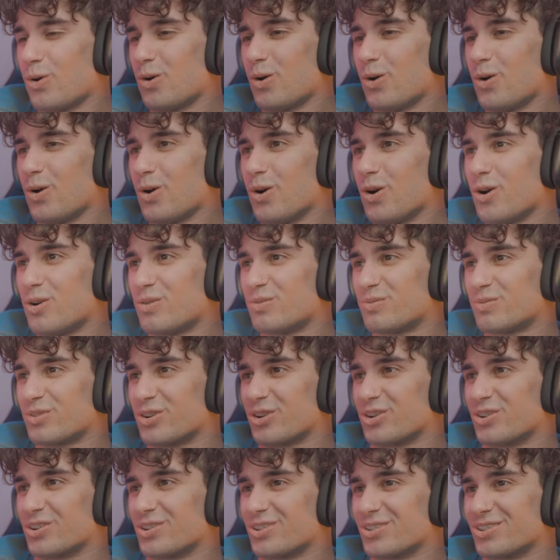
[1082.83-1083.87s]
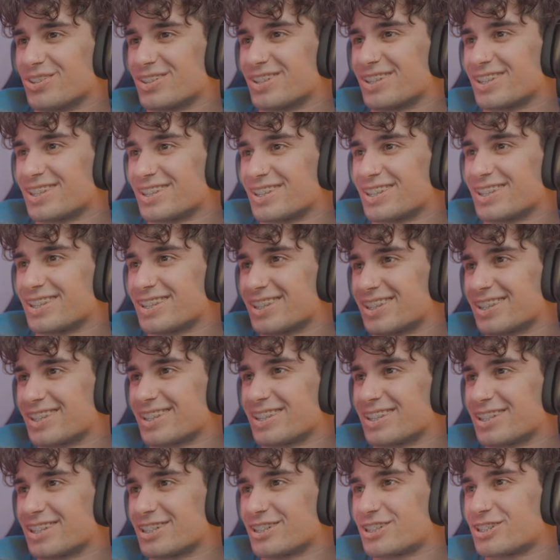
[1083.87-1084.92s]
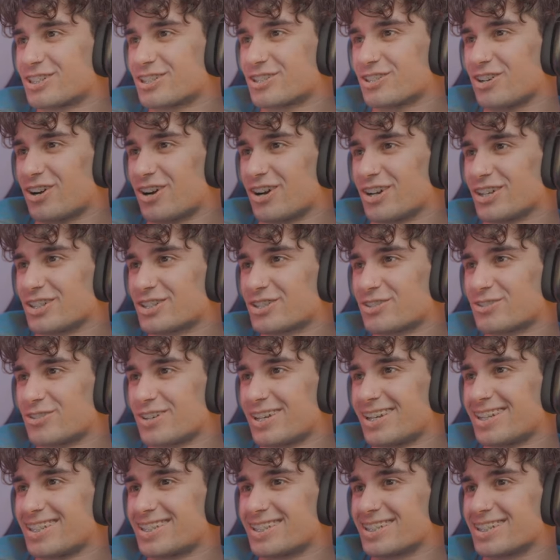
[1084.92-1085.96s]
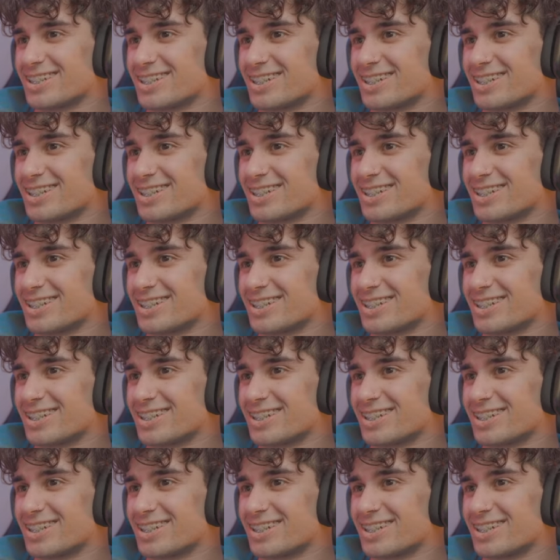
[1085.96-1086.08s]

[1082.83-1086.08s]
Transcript: Bro, this shot is crazy.